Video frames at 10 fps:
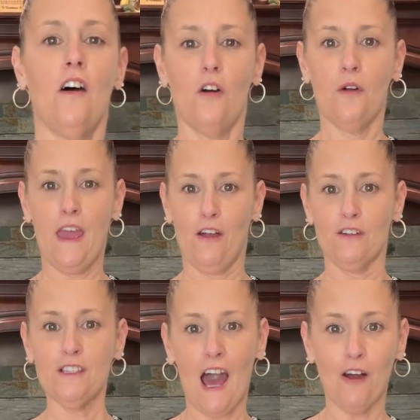Okay, our
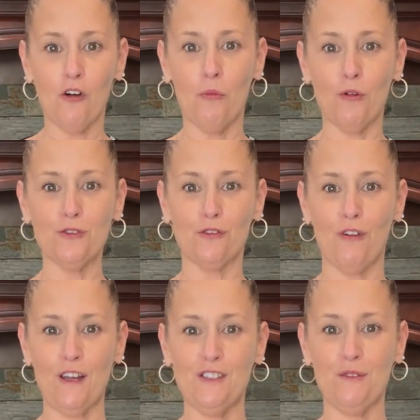taco bowls are
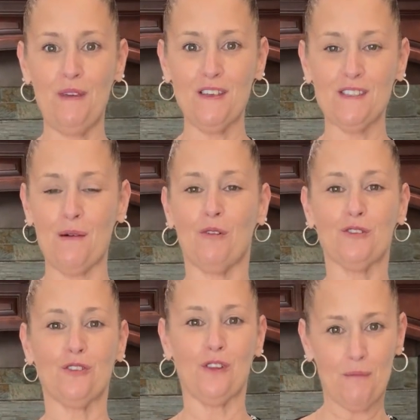ready to be assembled,
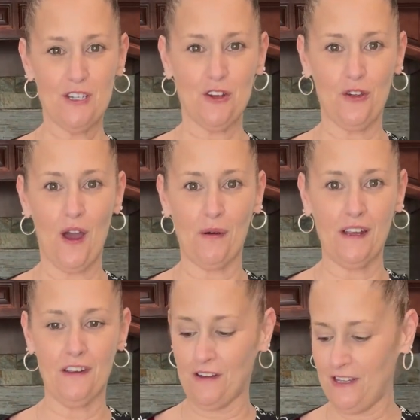so let me show you how I
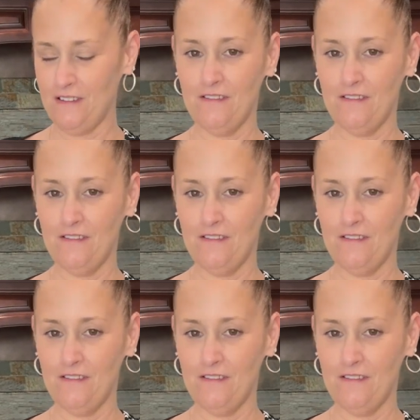do it.